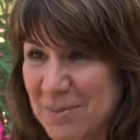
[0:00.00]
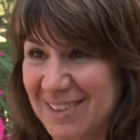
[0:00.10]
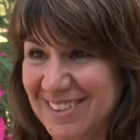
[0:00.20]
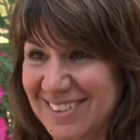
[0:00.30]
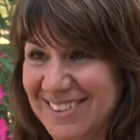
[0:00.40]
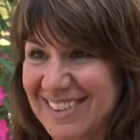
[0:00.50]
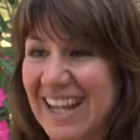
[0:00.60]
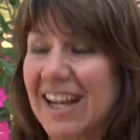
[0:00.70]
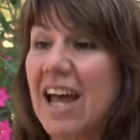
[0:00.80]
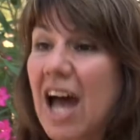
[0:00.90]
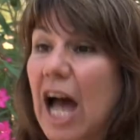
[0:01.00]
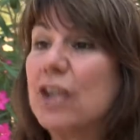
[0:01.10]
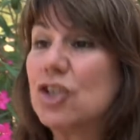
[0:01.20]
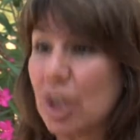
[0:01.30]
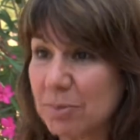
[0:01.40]
business. It's like I
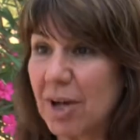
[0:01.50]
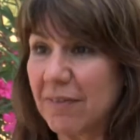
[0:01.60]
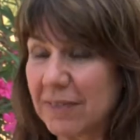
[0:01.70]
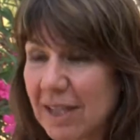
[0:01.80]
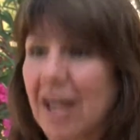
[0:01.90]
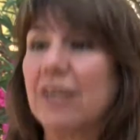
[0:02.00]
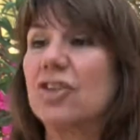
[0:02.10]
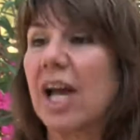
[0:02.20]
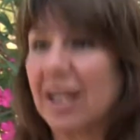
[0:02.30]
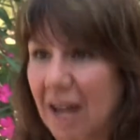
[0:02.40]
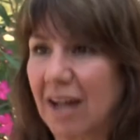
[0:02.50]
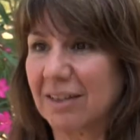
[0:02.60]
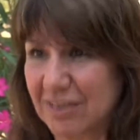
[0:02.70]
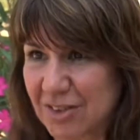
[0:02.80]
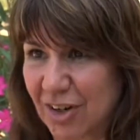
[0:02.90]
jumped off the ledge, I got
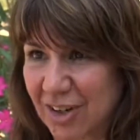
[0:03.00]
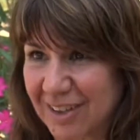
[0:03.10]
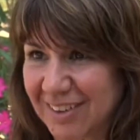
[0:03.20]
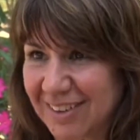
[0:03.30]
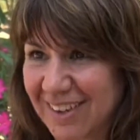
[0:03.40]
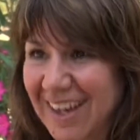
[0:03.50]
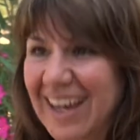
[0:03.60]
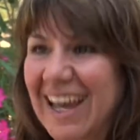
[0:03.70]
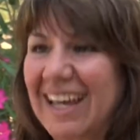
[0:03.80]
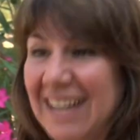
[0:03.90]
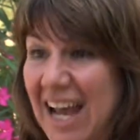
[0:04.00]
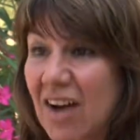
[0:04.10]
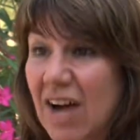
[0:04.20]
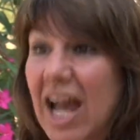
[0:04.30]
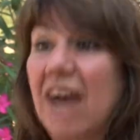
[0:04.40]
it started. And
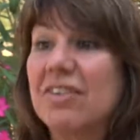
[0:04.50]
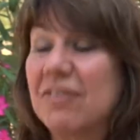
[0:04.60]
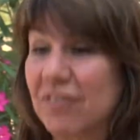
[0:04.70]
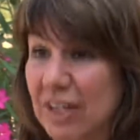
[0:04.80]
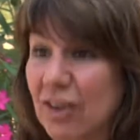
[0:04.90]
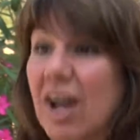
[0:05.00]
now I have to figure